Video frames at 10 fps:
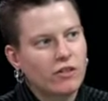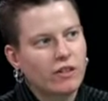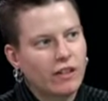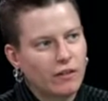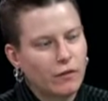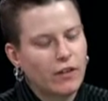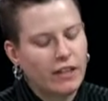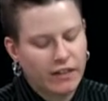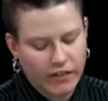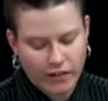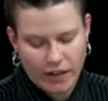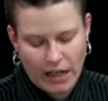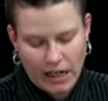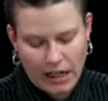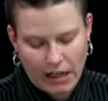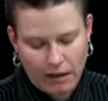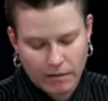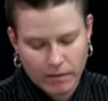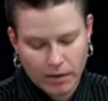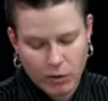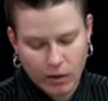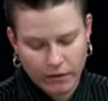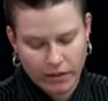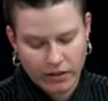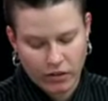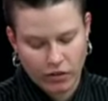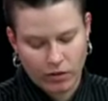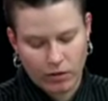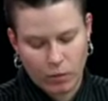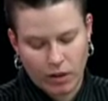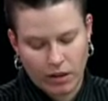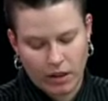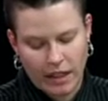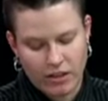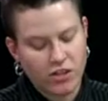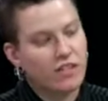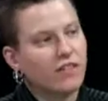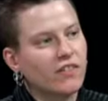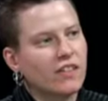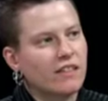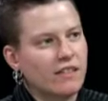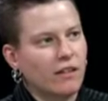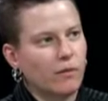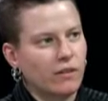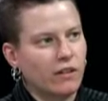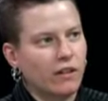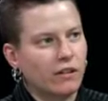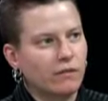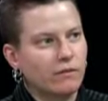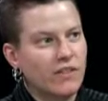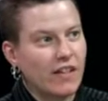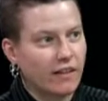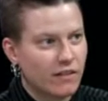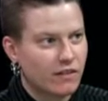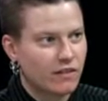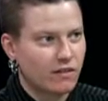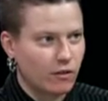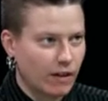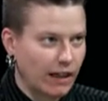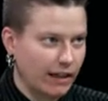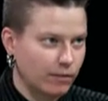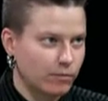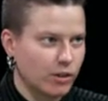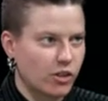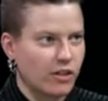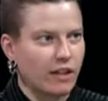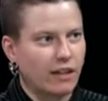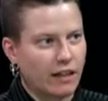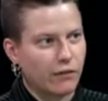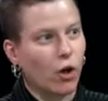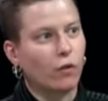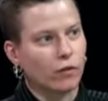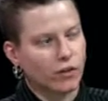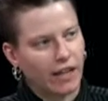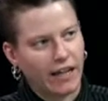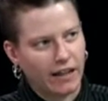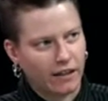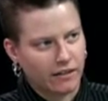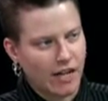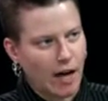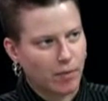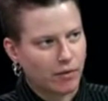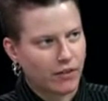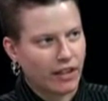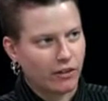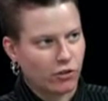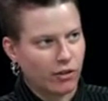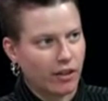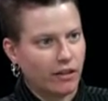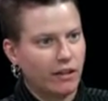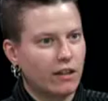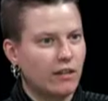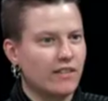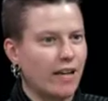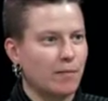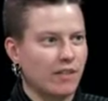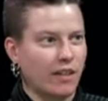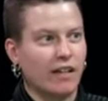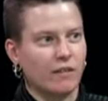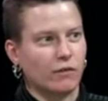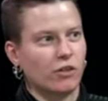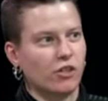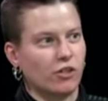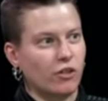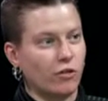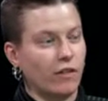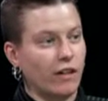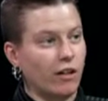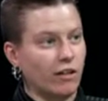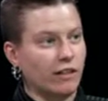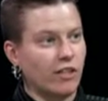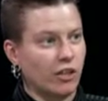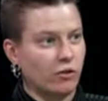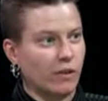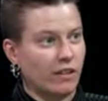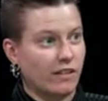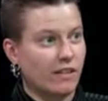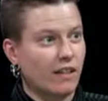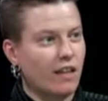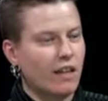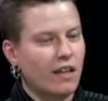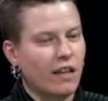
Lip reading: user interface, equivalent to sort of what HTC has done with their Sense UI, which they kind of overlay on top of Android. Samsung has a version too. They call it TouchWiz.